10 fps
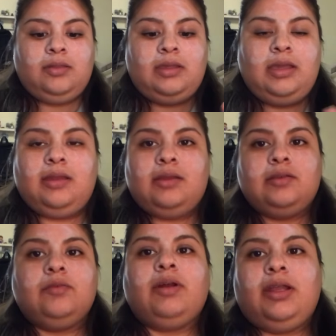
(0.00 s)
it
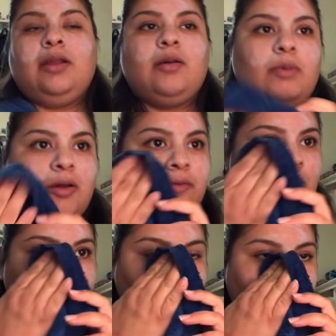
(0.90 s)
is ready to come off.
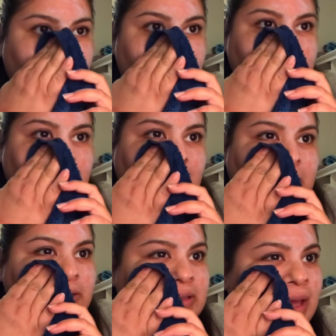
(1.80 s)
So I
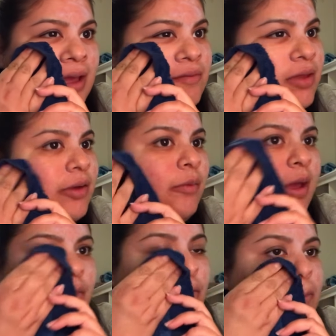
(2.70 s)
just have a
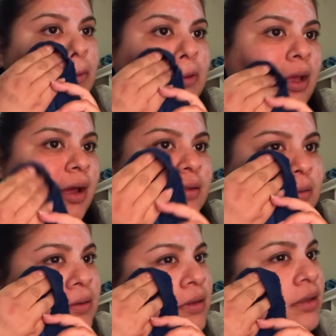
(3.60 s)
wet, warm cloth,
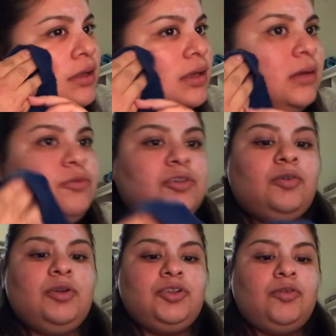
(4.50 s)
and I'm just
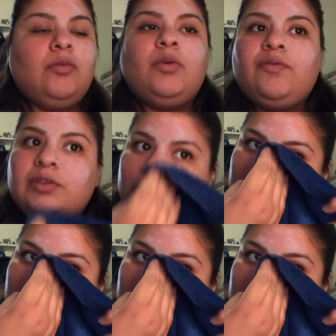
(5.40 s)
going to remove this